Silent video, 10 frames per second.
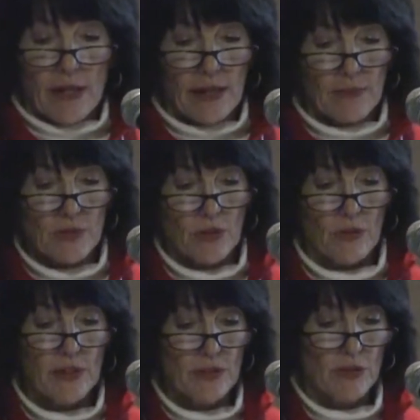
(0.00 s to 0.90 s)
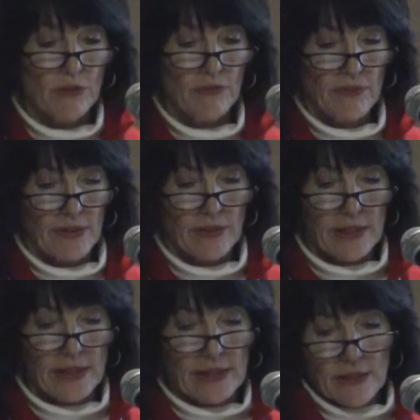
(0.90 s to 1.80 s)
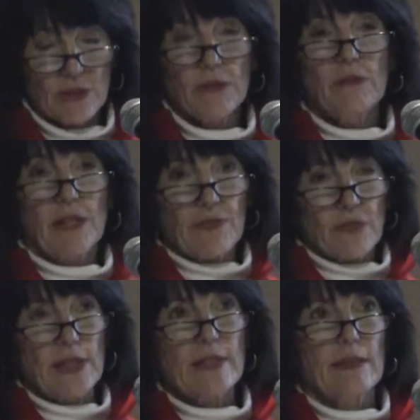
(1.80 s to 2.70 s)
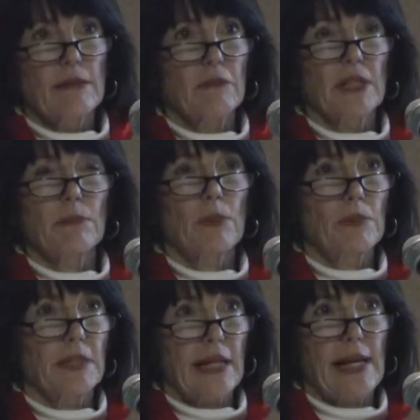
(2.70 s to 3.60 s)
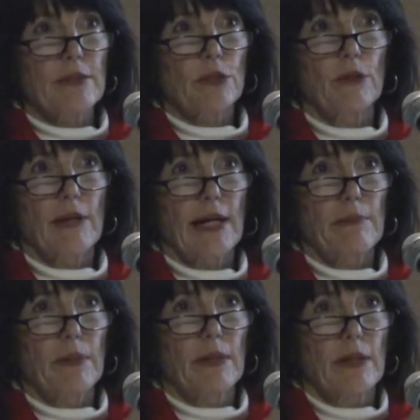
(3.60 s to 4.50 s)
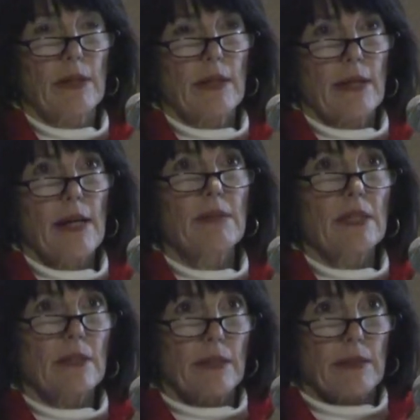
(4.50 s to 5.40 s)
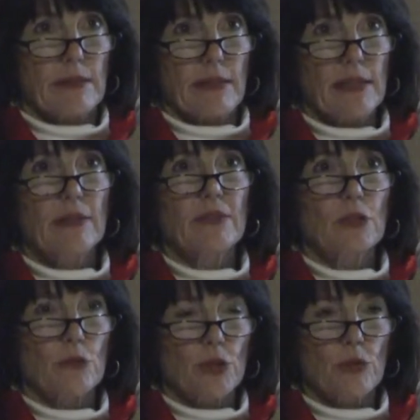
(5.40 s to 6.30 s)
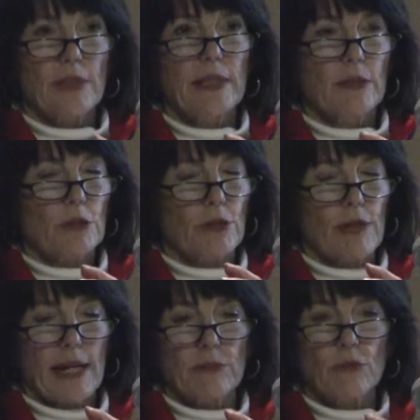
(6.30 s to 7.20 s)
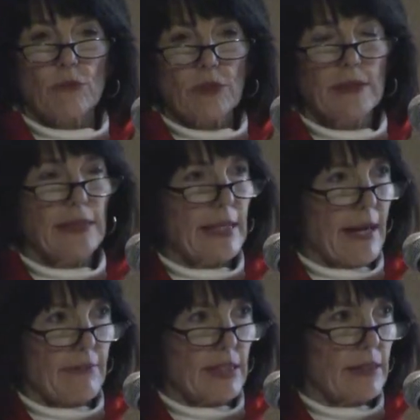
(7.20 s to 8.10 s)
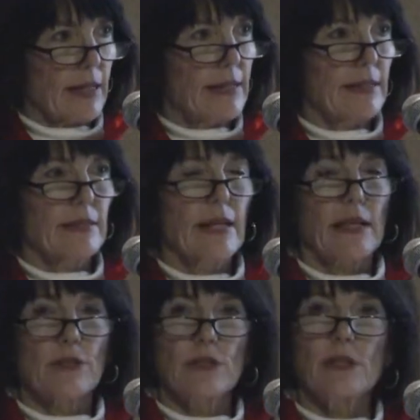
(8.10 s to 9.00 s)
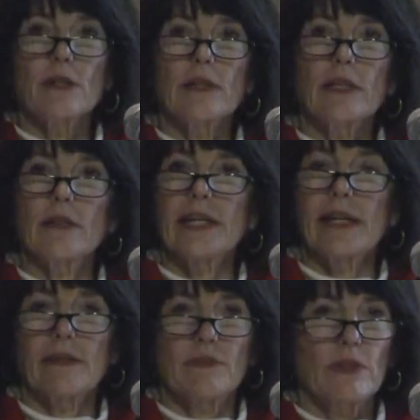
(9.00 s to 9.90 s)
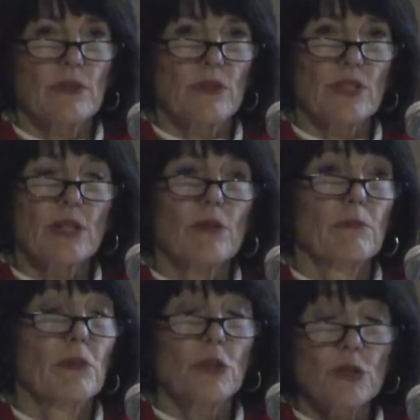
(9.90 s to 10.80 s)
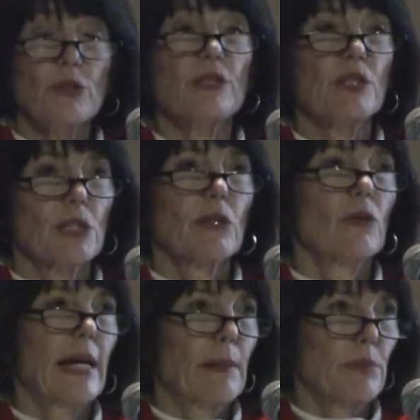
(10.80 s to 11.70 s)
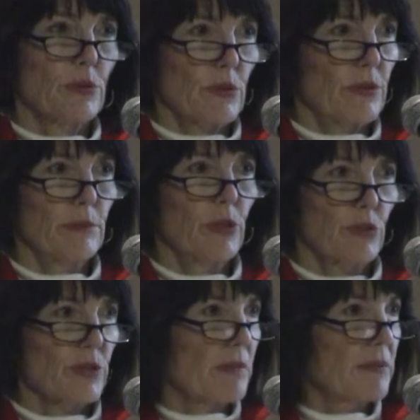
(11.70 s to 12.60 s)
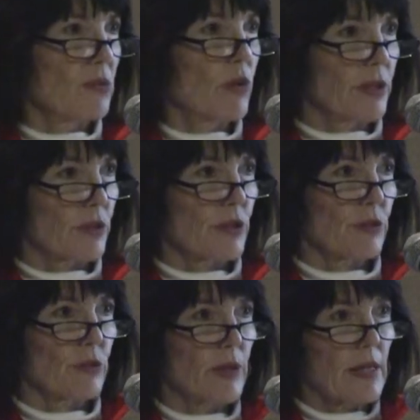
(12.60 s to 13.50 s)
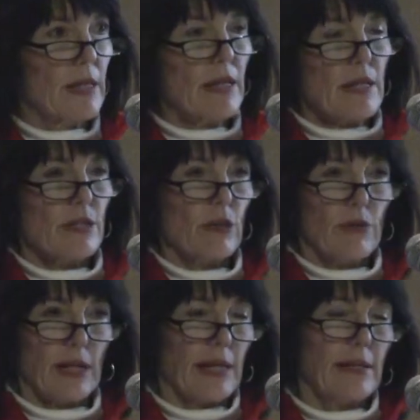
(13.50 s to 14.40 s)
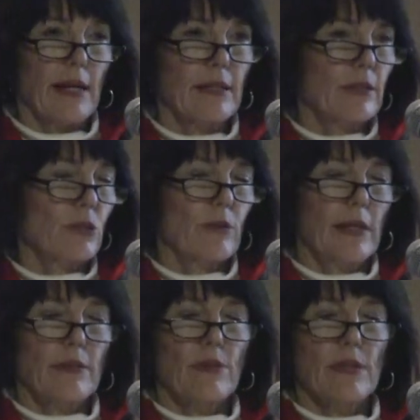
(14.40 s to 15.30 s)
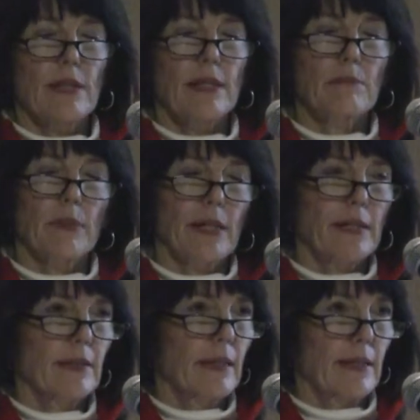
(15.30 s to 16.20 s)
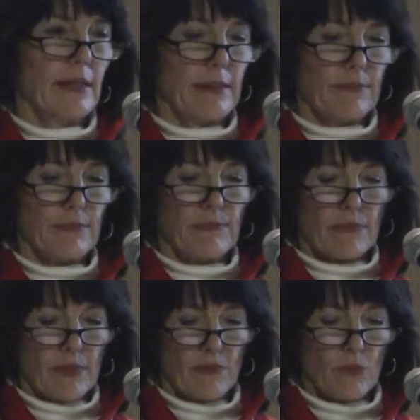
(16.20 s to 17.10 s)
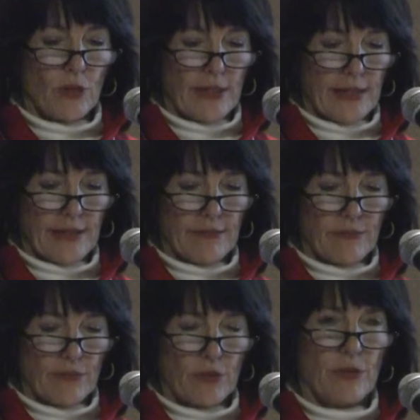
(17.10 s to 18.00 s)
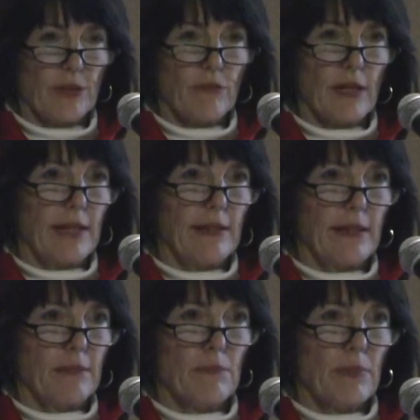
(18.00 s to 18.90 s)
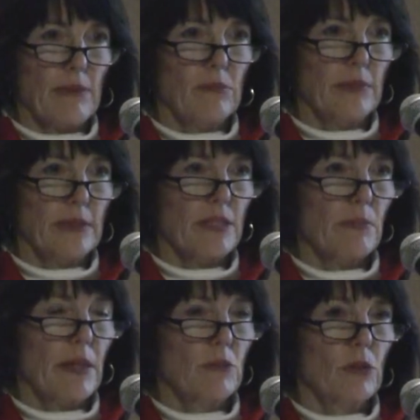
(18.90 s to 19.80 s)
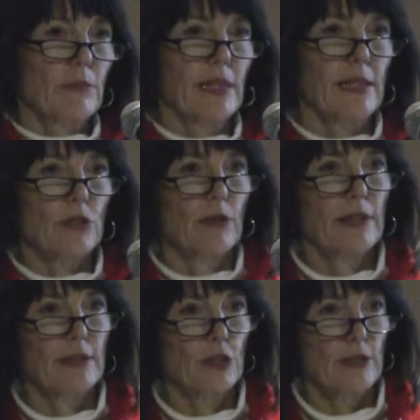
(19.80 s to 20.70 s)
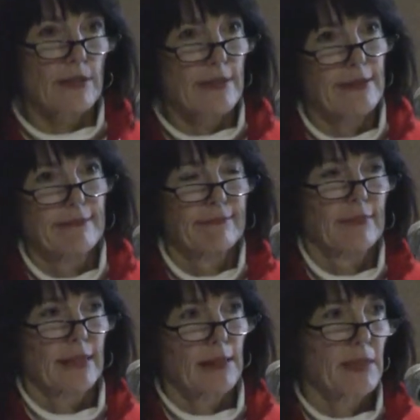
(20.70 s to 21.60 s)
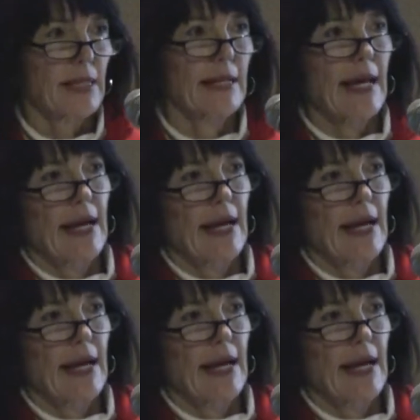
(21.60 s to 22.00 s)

Um, so it's doing very, it's doing well for us. It, when, it, when it has a crop, I mean, it, it's an individual tree. It'll crop really heavy. And then the next year, it'll have zero, usually zero apples or at most maybe one or two. So, and I, I could try to thin it, but um, from what I've heard and read, I'd probably spend more money trying to just, I mean, on